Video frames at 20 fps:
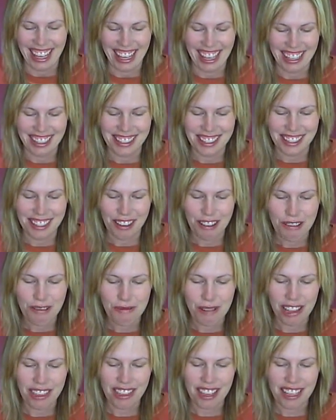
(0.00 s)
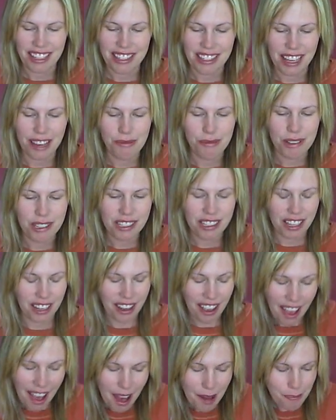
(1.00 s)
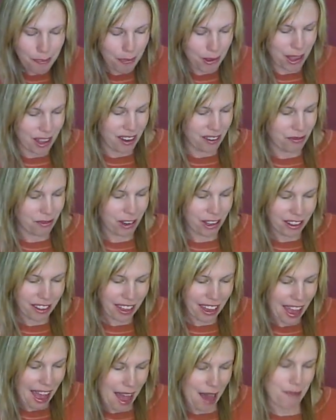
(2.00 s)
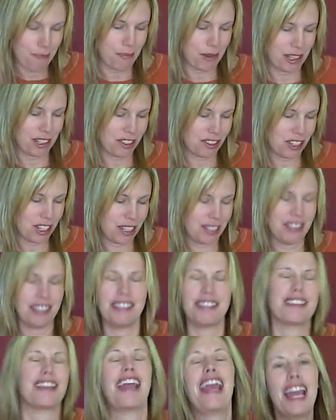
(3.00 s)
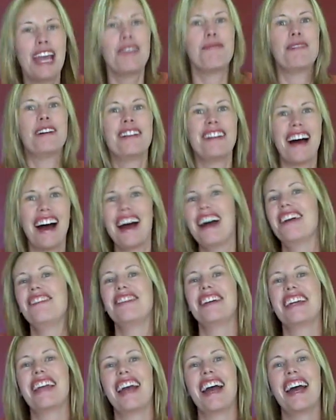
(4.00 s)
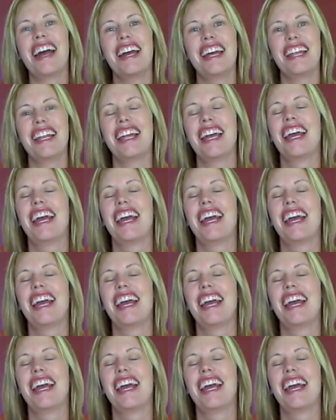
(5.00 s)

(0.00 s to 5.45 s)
And so what they said was going to happen really happened. Jesus came alive again,